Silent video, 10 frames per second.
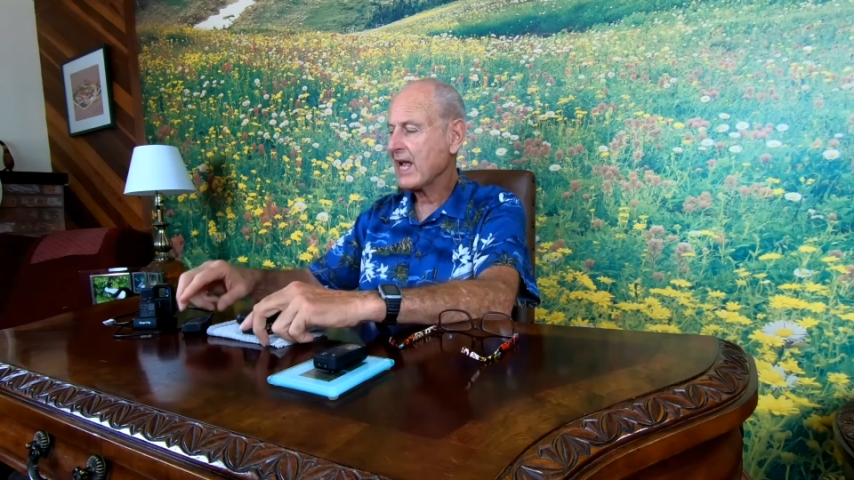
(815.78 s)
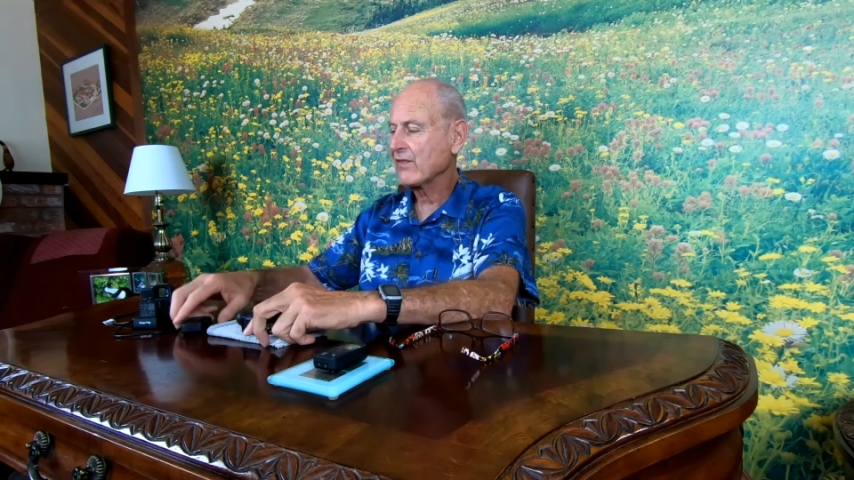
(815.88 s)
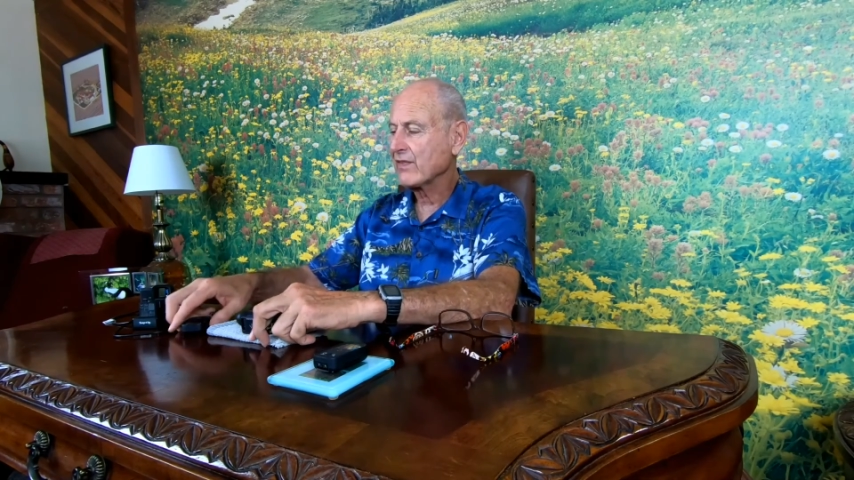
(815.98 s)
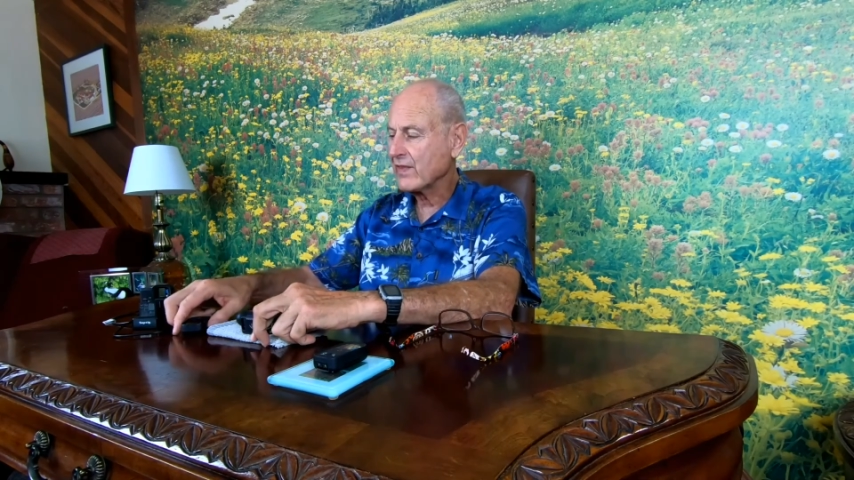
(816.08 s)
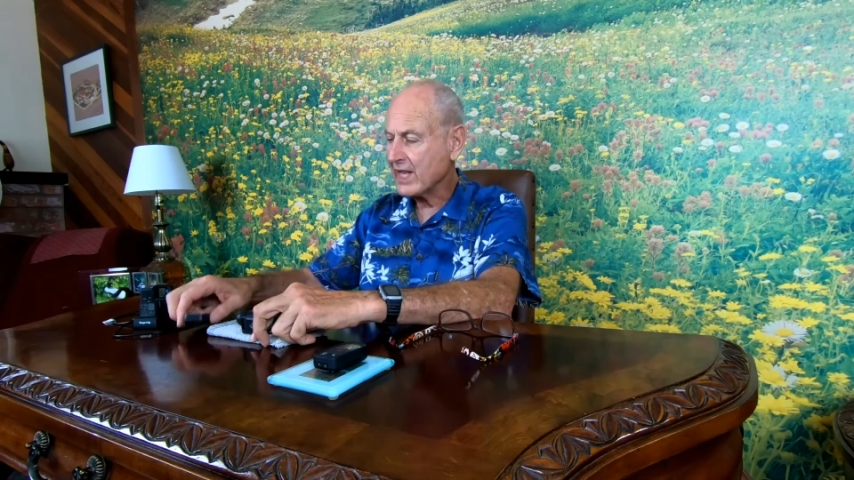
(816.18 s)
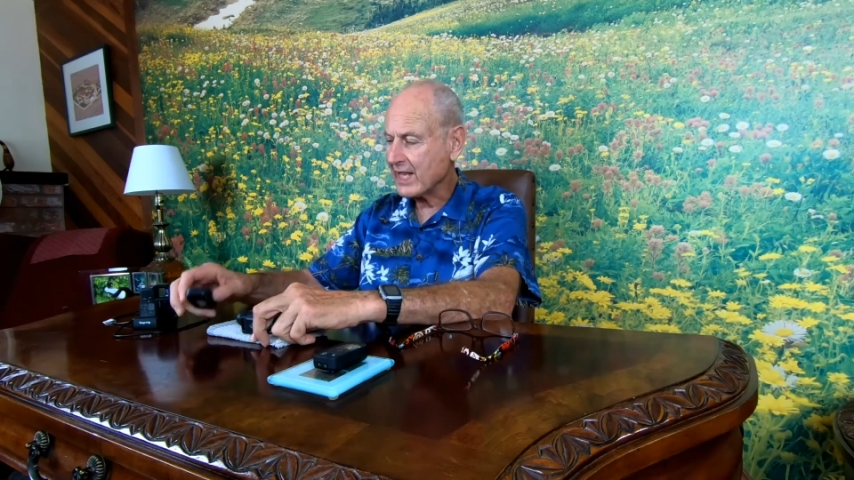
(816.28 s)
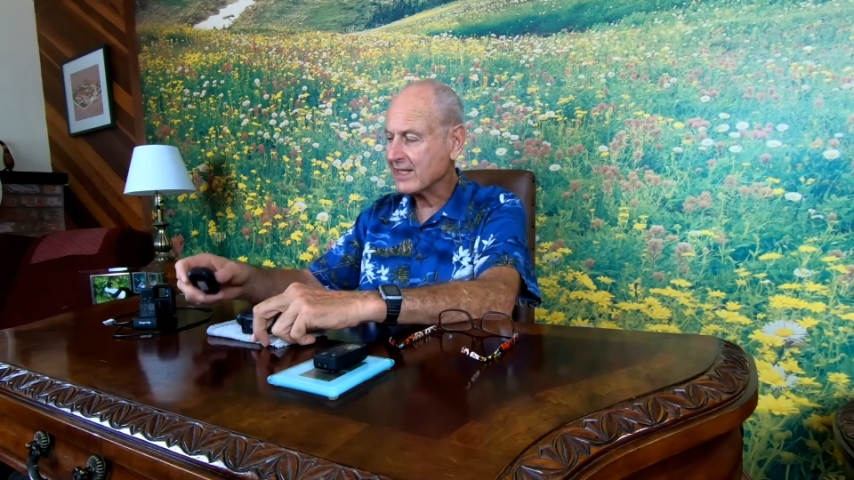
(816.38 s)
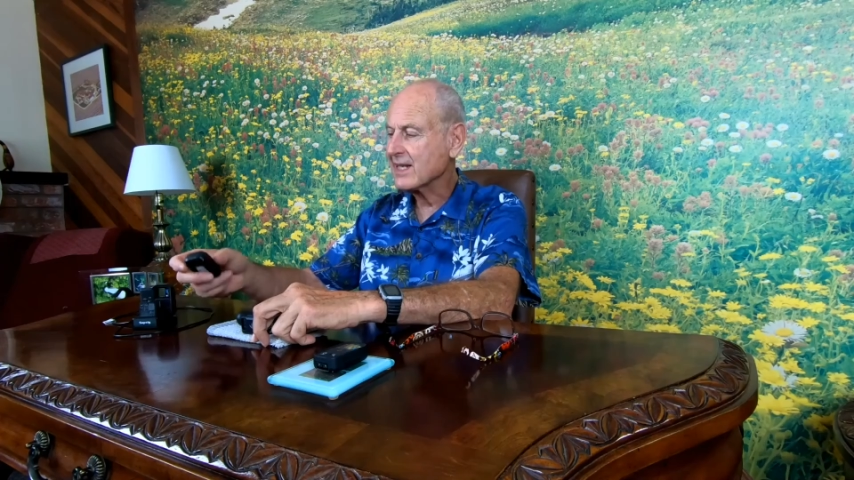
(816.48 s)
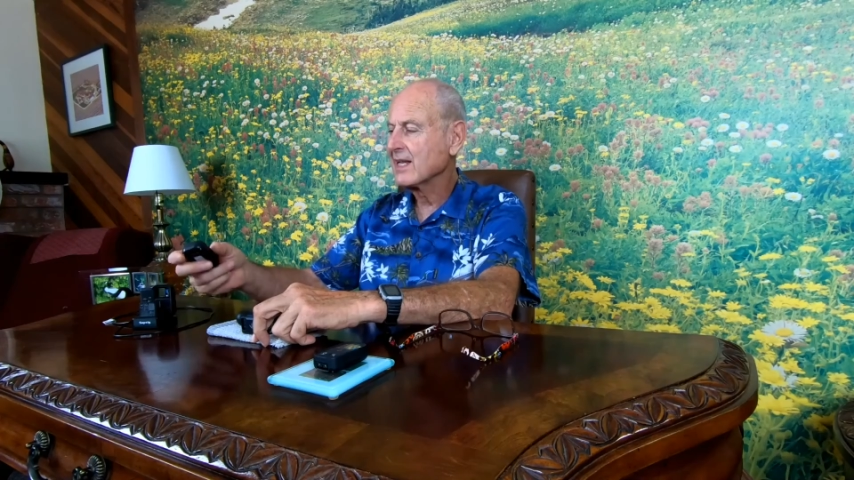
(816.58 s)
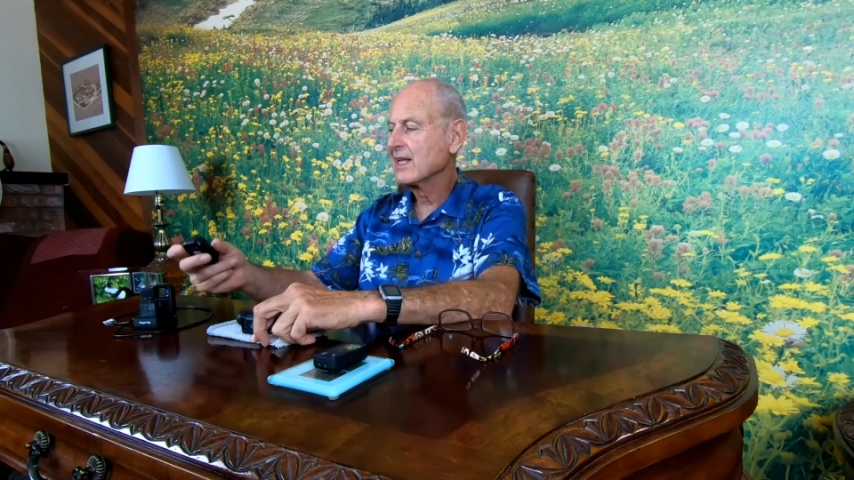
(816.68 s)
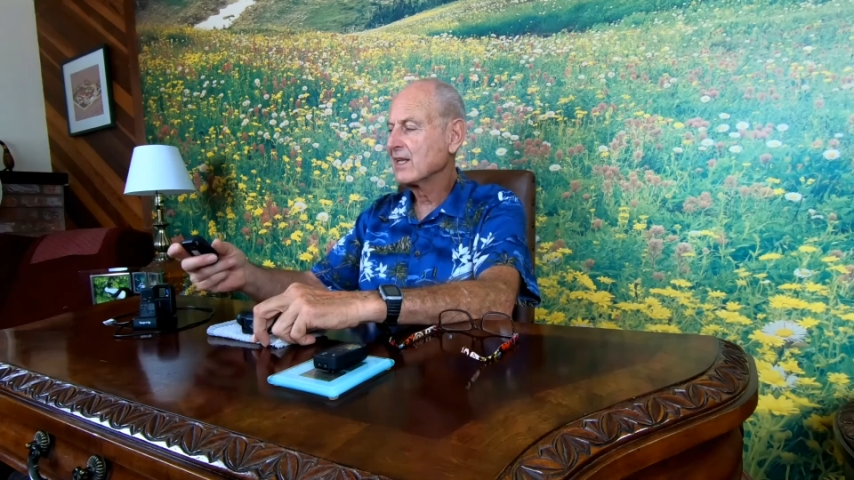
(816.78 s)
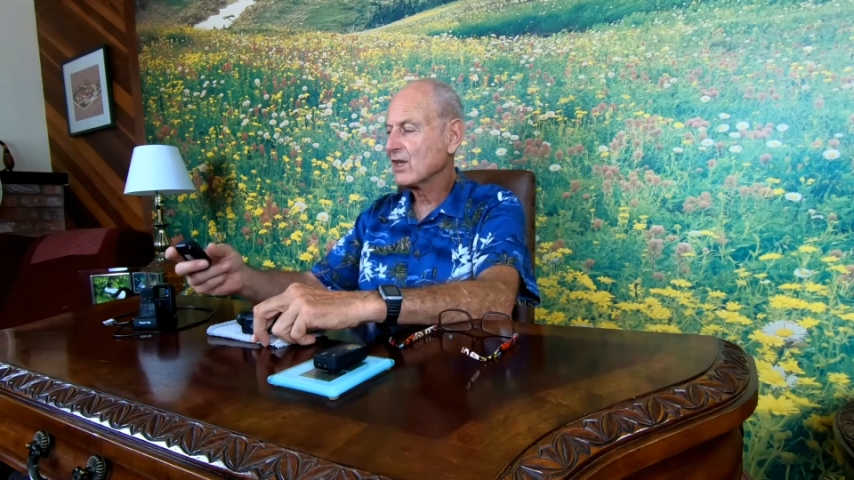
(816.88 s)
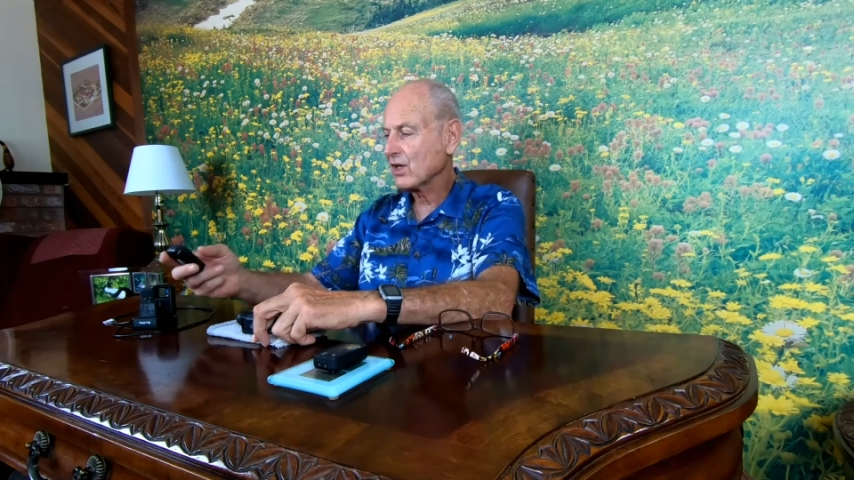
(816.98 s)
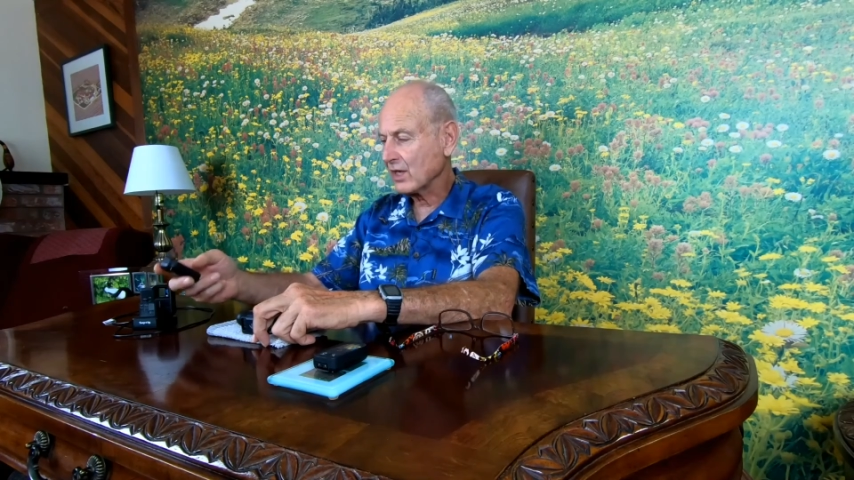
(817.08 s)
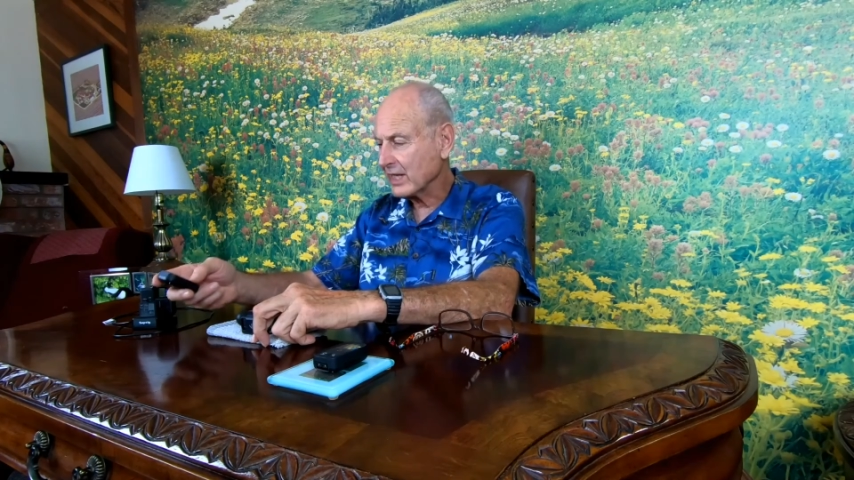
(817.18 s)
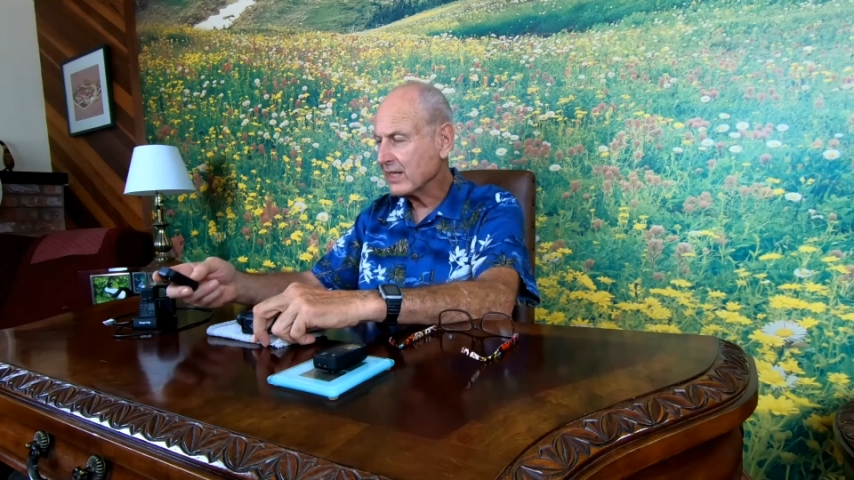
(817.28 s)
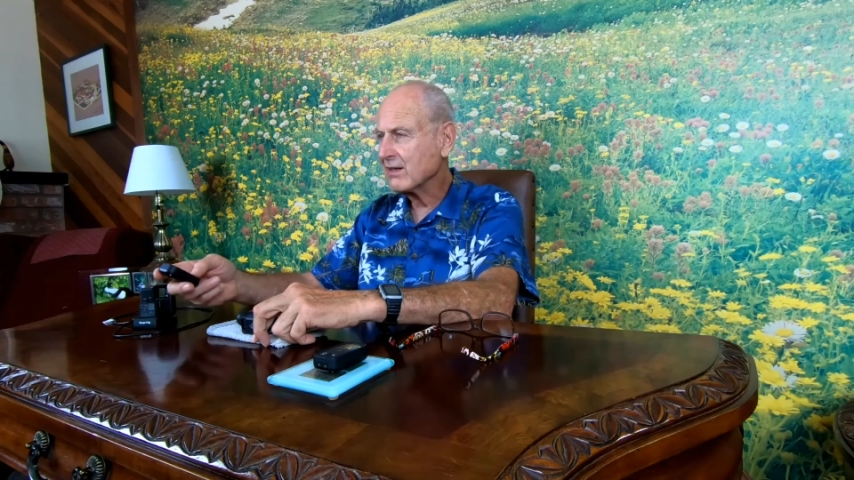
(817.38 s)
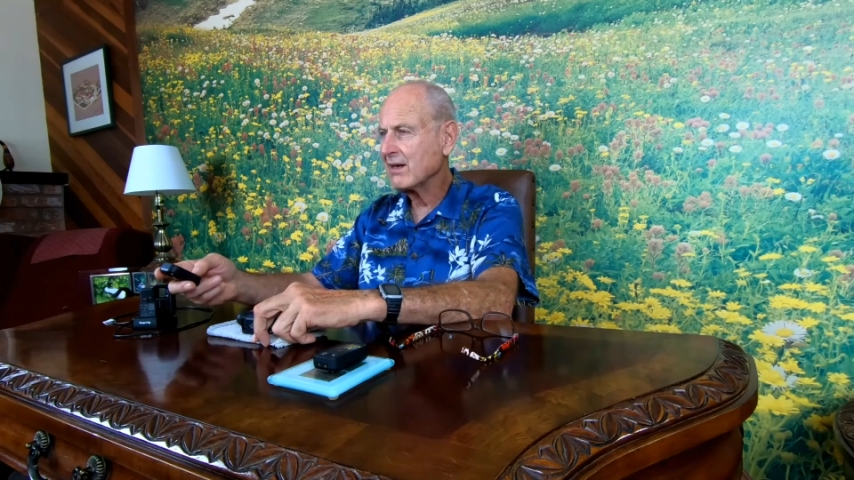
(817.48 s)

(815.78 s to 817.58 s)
And then click